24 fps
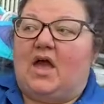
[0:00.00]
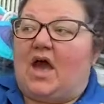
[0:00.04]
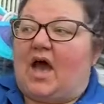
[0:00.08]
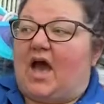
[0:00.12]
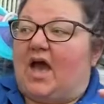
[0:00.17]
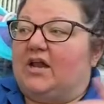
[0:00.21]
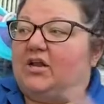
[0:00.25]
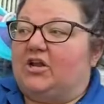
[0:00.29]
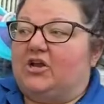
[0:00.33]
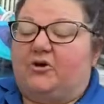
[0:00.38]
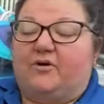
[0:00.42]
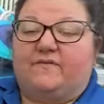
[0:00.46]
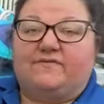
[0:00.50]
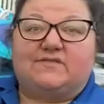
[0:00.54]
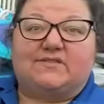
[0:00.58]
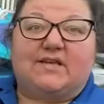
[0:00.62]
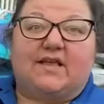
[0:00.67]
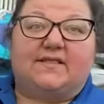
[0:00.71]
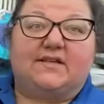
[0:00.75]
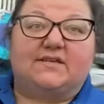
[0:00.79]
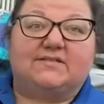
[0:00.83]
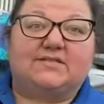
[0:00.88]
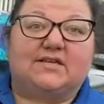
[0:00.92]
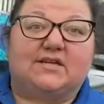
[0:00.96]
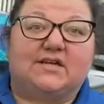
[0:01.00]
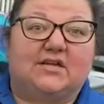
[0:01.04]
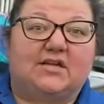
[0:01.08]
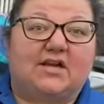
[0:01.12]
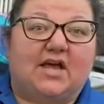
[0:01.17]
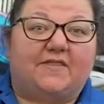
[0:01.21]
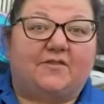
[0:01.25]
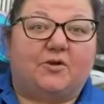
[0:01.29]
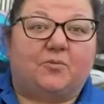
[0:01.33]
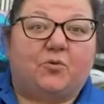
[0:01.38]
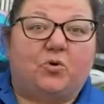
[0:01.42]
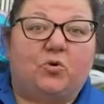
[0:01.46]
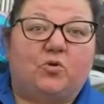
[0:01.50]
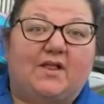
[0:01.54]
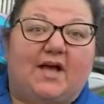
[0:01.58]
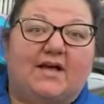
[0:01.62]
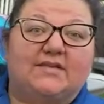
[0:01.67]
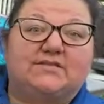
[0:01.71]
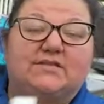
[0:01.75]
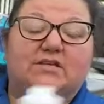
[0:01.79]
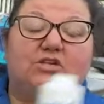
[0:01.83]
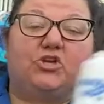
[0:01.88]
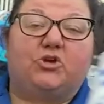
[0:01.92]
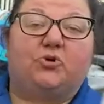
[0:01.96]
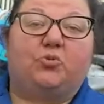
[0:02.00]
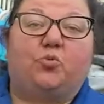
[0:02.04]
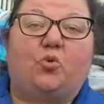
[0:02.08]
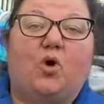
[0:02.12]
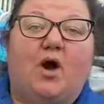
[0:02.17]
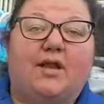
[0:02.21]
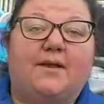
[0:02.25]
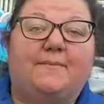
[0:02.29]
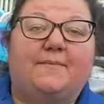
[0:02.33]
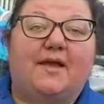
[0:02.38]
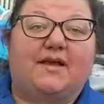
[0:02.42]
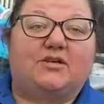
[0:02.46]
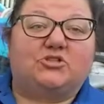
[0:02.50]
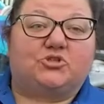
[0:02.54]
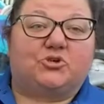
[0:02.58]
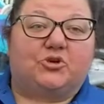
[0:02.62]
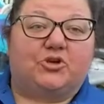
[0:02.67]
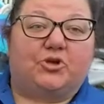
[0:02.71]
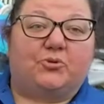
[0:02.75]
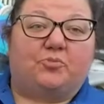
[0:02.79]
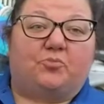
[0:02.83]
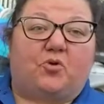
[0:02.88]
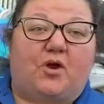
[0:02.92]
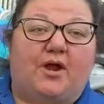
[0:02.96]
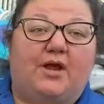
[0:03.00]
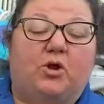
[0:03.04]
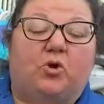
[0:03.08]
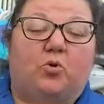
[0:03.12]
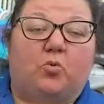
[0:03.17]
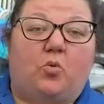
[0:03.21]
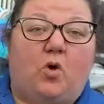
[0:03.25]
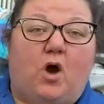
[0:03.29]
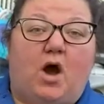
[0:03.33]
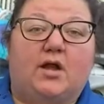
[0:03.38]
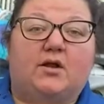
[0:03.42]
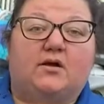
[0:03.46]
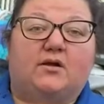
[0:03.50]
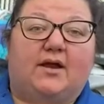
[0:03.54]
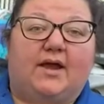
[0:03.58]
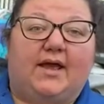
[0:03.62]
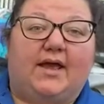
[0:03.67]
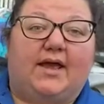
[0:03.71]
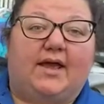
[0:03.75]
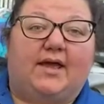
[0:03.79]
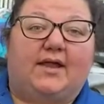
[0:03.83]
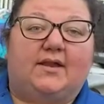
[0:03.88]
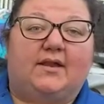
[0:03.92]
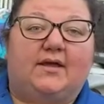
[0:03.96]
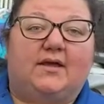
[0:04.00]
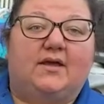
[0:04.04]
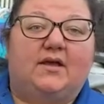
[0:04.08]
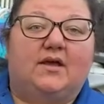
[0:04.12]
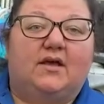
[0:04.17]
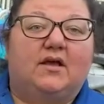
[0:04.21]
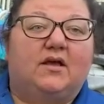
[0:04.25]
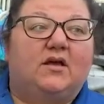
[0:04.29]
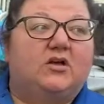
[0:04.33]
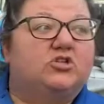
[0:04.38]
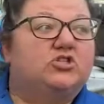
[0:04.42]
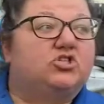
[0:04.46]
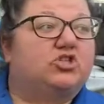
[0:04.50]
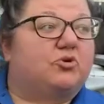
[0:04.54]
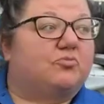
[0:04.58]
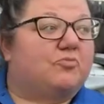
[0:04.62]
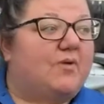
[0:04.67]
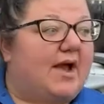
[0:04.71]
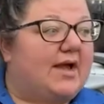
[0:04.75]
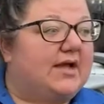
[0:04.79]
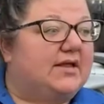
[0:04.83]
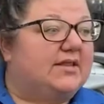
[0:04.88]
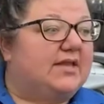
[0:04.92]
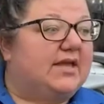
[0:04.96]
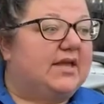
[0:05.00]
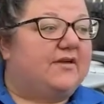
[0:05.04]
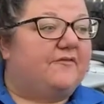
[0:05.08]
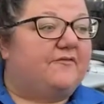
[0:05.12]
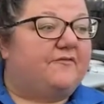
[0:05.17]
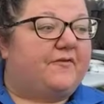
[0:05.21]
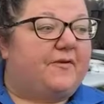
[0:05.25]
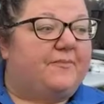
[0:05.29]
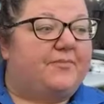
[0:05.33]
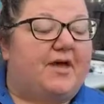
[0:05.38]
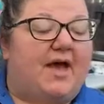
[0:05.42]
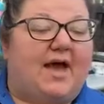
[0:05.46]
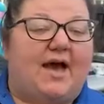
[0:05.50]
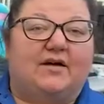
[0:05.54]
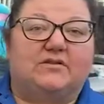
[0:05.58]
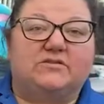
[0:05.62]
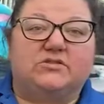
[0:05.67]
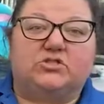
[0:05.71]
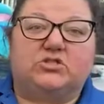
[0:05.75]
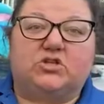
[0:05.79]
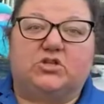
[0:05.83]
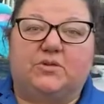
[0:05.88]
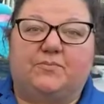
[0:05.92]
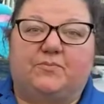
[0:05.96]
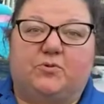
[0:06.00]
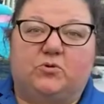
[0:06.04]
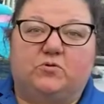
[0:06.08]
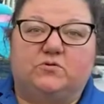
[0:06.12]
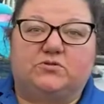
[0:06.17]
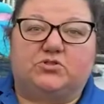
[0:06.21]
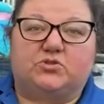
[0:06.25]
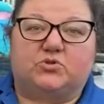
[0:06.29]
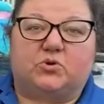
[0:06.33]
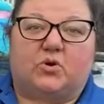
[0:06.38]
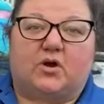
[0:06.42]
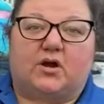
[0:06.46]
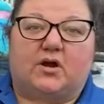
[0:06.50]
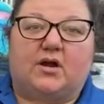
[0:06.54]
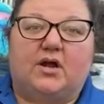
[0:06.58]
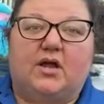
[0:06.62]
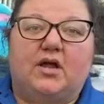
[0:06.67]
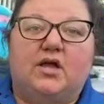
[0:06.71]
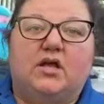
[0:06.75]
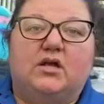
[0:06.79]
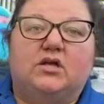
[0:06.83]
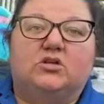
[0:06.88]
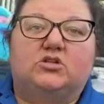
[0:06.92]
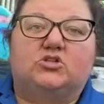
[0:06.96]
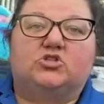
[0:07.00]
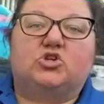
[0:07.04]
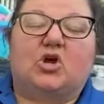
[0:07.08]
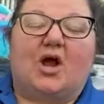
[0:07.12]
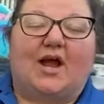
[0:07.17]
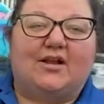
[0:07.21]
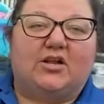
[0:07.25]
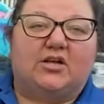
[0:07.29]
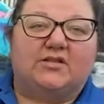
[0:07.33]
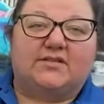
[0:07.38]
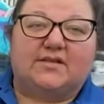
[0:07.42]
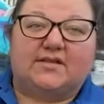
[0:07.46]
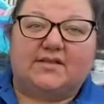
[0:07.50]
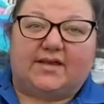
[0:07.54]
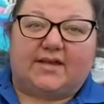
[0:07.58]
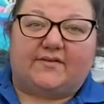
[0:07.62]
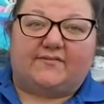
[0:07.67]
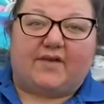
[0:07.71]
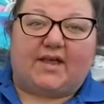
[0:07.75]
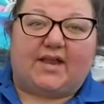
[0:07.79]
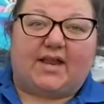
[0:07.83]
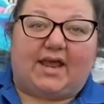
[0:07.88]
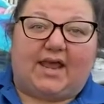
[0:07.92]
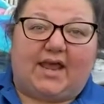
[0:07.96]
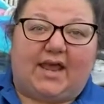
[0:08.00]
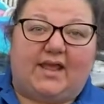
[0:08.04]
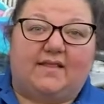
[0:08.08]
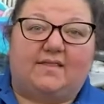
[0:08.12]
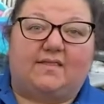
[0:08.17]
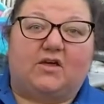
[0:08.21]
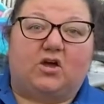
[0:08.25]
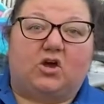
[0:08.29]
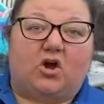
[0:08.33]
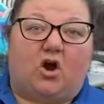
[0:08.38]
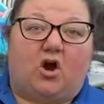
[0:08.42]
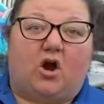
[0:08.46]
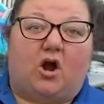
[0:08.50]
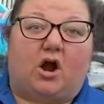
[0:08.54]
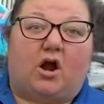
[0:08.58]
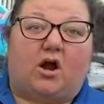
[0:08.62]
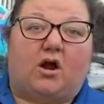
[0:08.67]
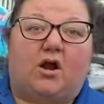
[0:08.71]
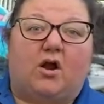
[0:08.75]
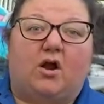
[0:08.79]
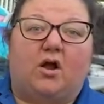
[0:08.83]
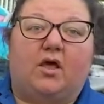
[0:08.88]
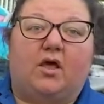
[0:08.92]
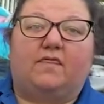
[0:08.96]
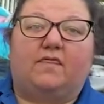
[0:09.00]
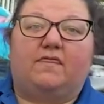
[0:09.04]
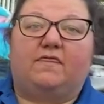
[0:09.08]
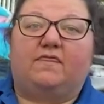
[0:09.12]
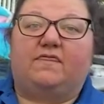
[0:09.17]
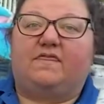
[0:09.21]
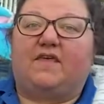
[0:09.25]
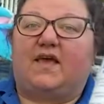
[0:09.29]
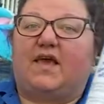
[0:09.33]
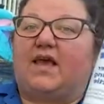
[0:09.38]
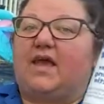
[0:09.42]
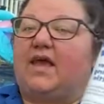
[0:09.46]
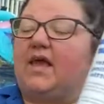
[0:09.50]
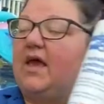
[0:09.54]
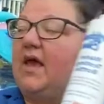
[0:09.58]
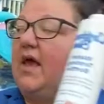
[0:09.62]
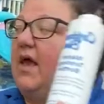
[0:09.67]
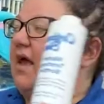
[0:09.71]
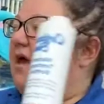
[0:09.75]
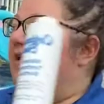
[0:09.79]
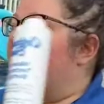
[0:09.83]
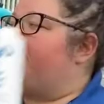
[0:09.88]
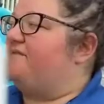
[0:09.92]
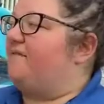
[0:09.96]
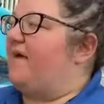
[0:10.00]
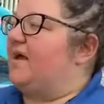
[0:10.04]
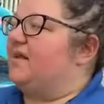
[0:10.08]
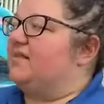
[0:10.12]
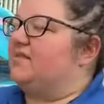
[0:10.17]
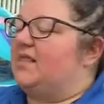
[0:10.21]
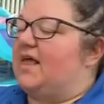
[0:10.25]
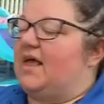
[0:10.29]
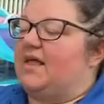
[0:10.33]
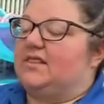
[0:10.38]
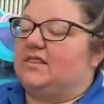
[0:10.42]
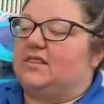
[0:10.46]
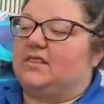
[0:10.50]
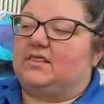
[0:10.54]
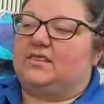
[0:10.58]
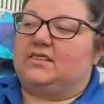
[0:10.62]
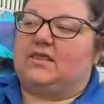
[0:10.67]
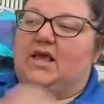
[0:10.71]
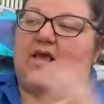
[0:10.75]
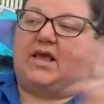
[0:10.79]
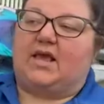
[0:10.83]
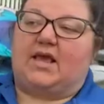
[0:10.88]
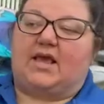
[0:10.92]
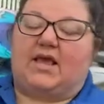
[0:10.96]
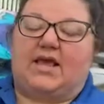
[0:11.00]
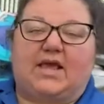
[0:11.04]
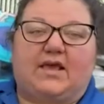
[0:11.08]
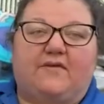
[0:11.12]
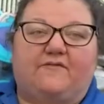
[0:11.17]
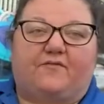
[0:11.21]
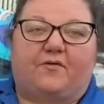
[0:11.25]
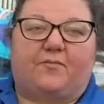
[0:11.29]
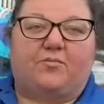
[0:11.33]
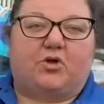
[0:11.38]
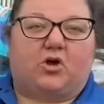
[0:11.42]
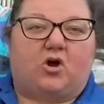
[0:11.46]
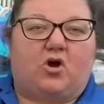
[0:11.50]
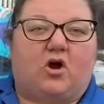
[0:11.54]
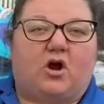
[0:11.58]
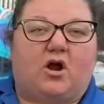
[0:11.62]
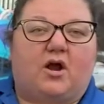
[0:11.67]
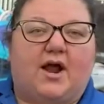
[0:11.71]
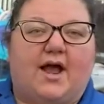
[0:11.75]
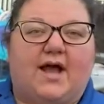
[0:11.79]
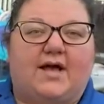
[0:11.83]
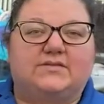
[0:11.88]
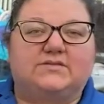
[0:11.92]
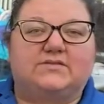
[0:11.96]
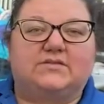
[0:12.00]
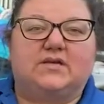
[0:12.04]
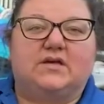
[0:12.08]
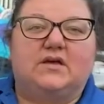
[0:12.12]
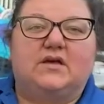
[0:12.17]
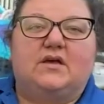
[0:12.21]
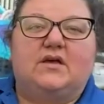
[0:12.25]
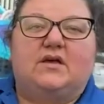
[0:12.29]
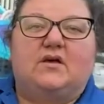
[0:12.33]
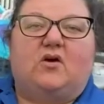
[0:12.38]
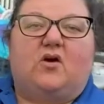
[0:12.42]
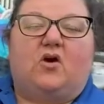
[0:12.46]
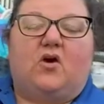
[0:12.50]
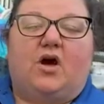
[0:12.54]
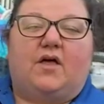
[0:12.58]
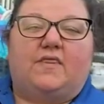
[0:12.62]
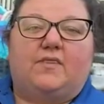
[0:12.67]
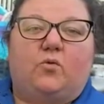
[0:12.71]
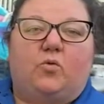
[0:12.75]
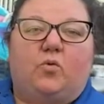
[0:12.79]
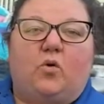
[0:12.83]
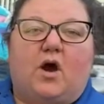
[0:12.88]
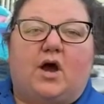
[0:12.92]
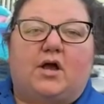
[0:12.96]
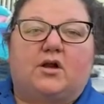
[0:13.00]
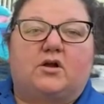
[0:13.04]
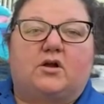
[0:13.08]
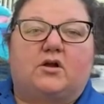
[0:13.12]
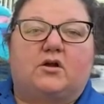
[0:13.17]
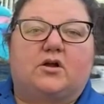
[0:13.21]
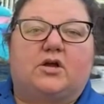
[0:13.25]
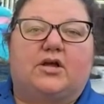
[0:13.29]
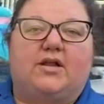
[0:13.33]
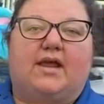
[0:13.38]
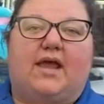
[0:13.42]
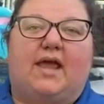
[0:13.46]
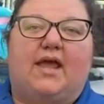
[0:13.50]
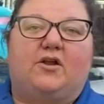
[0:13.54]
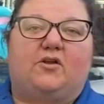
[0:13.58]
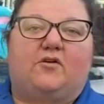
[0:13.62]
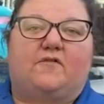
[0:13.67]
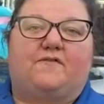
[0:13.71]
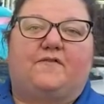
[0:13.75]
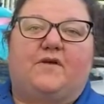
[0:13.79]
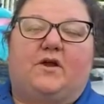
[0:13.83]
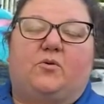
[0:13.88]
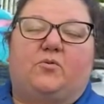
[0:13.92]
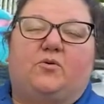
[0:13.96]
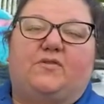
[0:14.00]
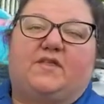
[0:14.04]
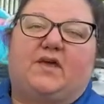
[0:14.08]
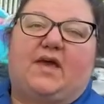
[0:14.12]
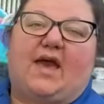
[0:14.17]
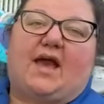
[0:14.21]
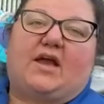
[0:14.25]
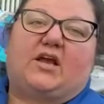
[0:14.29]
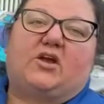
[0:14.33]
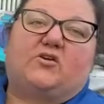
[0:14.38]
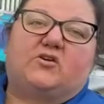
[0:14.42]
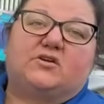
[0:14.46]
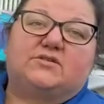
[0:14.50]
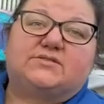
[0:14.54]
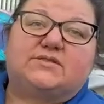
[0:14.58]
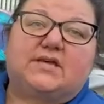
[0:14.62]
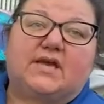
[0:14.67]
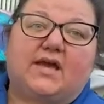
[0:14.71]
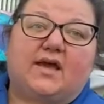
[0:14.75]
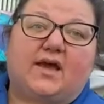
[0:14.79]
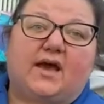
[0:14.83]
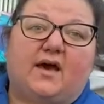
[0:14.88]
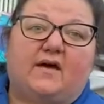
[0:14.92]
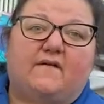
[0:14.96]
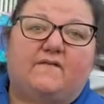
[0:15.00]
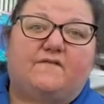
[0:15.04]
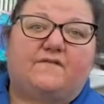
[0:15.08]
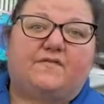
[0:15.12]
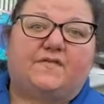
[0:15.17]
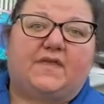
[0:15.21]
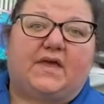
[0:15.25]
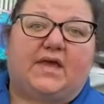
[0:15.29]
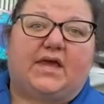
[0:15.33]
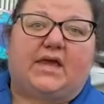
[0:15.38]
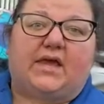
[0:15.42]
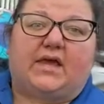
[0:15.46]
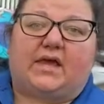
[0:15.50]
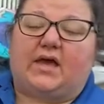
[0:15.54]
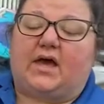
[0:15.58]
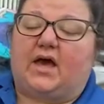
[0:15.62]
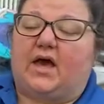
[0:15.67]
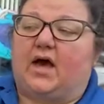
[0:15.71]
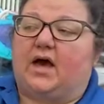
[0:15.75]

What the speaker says: I know I've said this in another pool lesson. You want to make sure you bring your water in directly from the house to the pool store. Try not to leave it in the car. The effect that the heat from the car has on the water could interfere with the accuracy of the